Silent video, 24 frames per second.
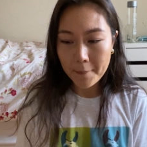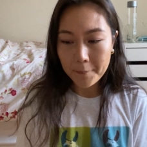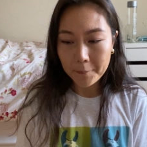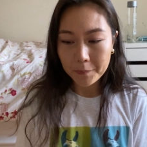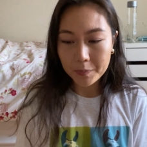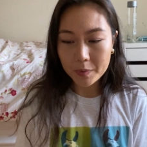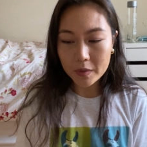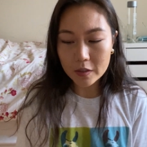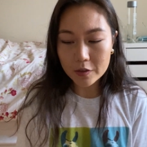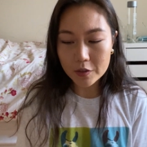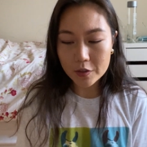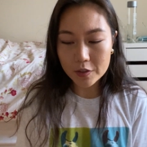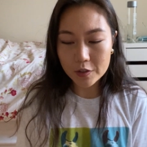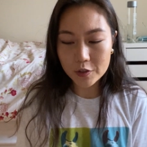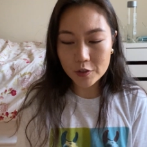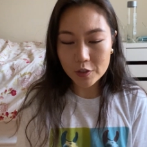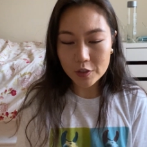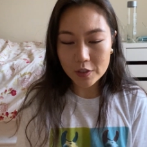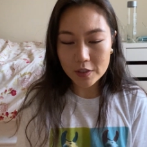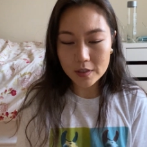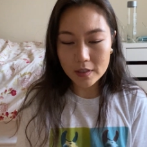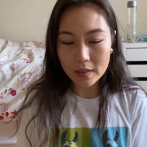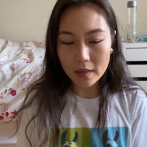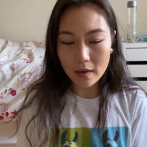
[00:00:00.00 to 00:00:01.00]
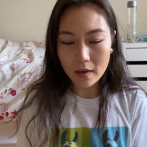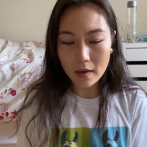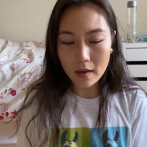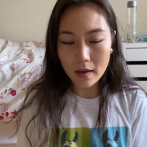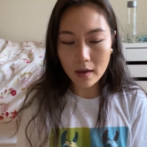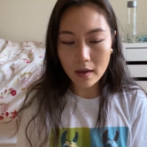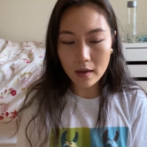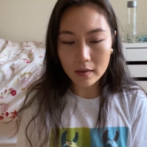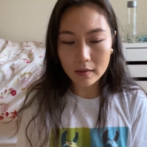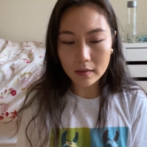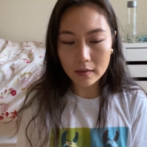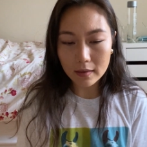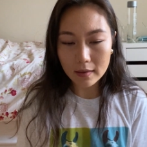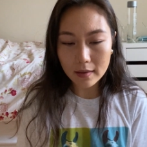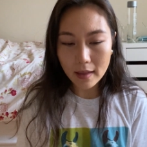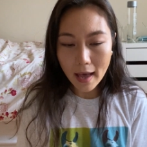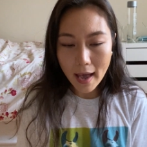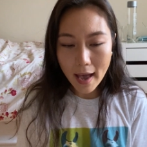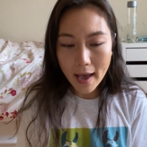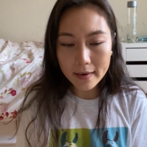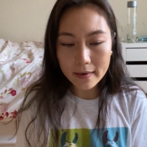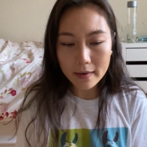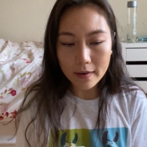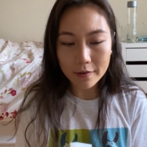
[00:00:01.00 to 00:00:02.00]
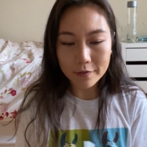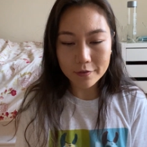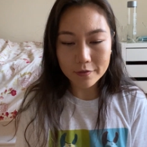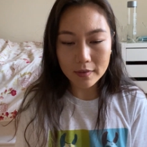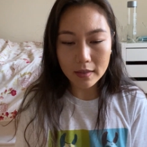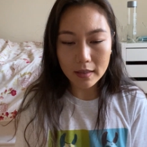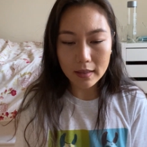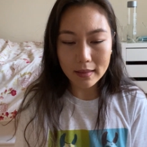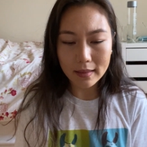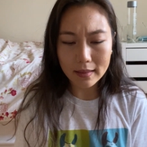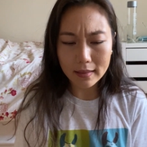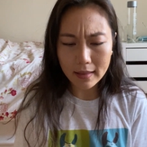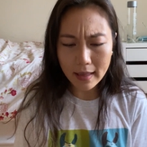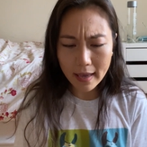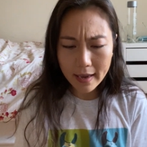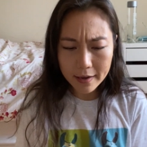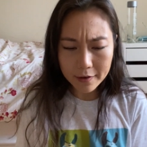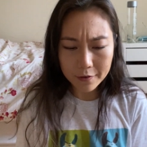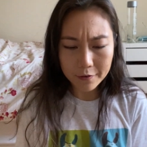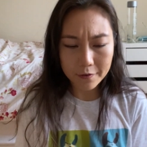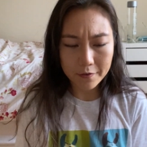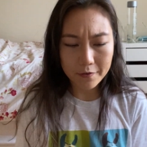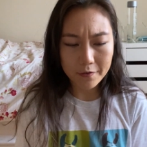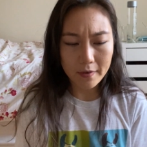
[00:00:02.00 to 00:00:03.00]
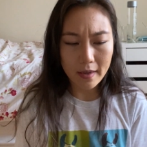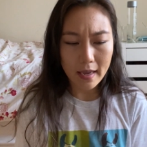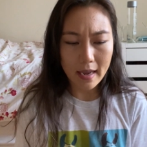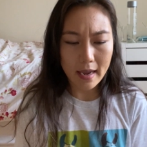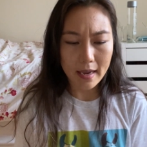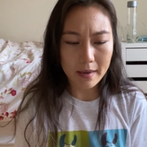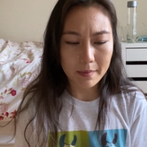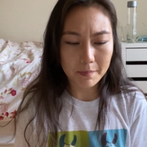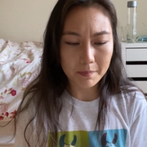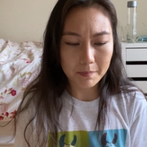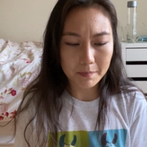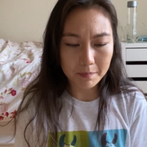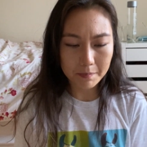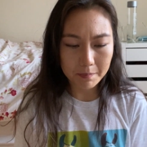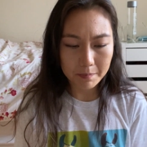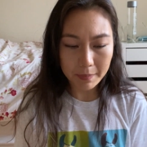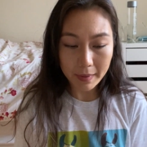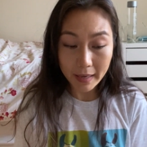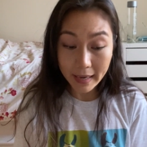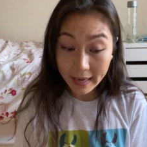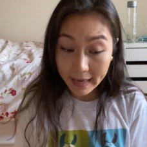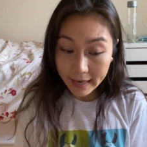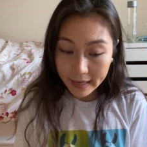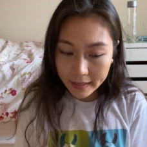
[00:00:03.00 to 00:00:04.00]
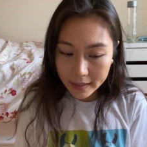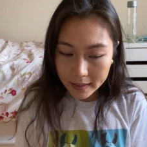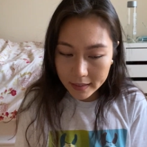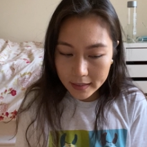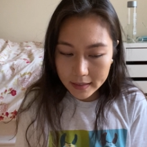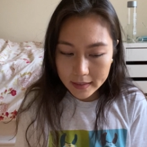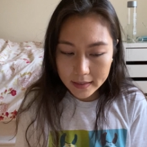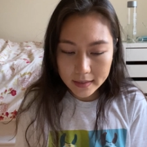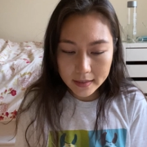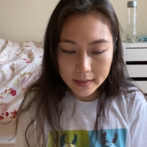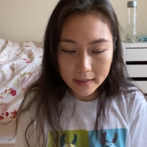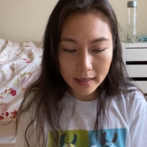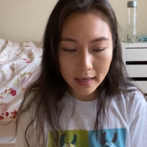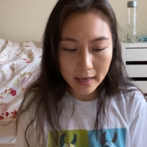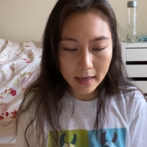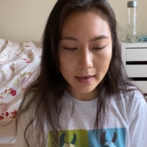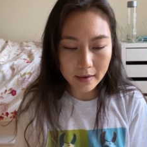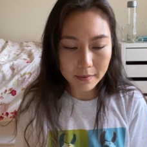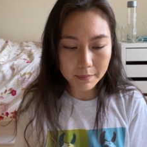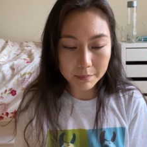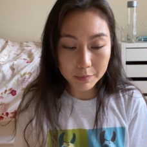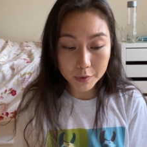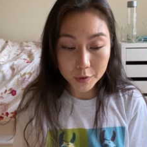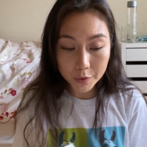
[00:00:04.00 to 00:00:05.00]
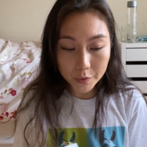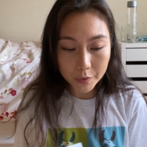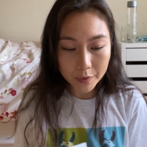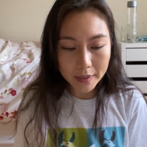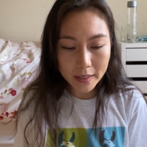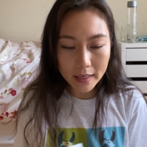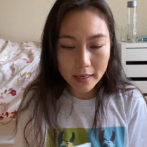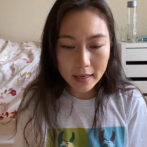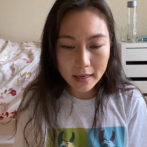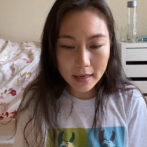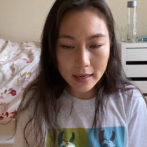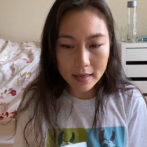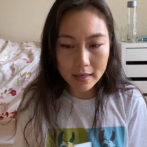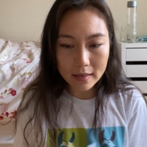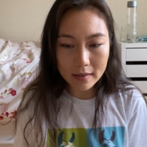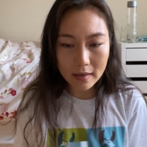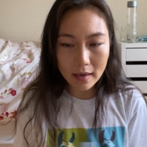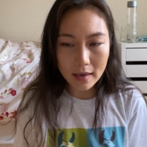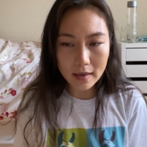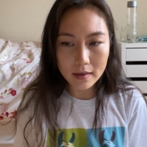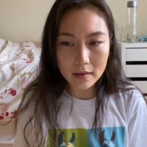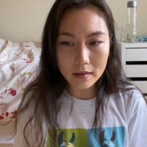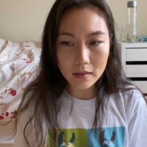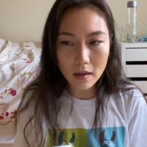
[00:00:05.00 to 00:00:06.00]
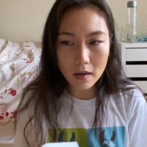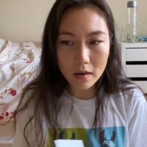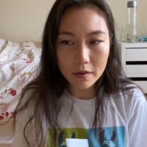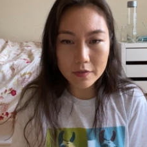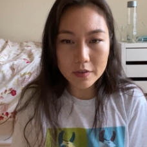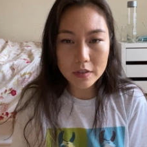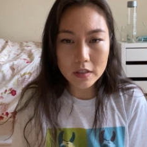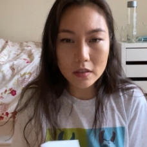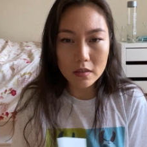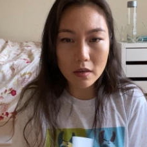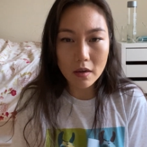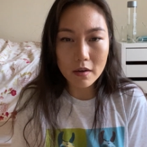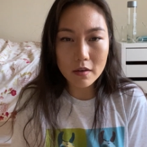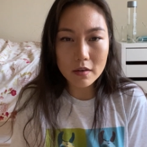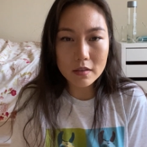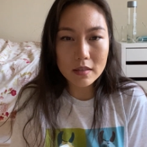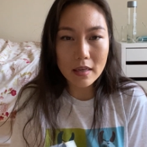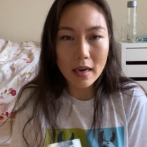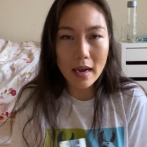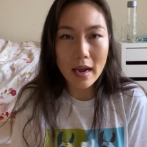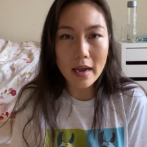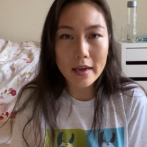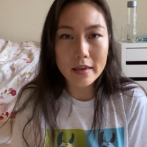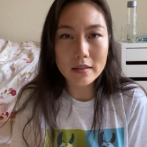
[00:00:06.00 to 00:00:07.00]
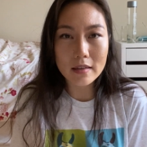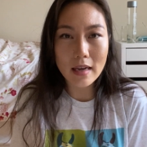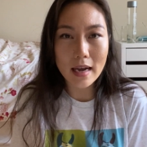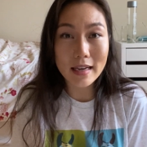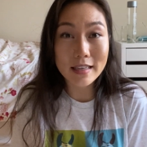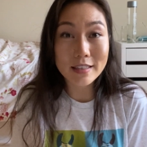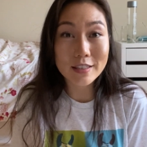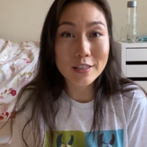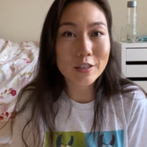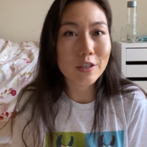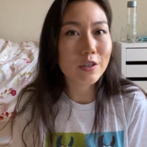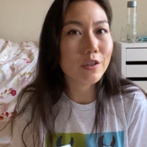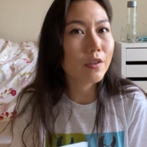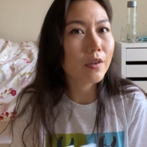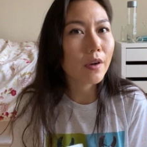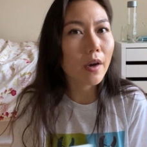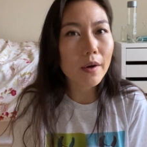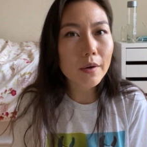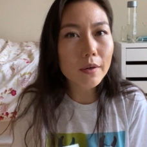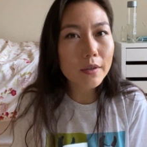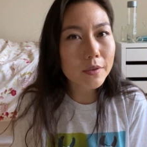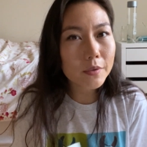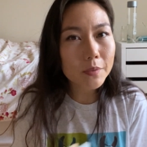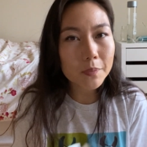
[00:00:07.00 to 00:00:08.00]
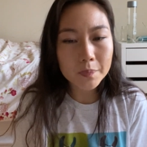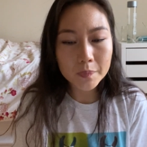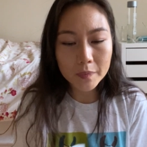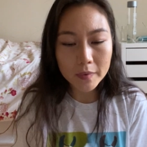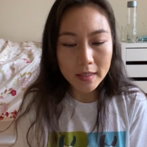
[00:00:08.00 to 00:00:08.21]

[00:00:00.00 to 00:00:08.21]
there's just a lot of life and pain and beauty in a lot of his songs that I didn't know.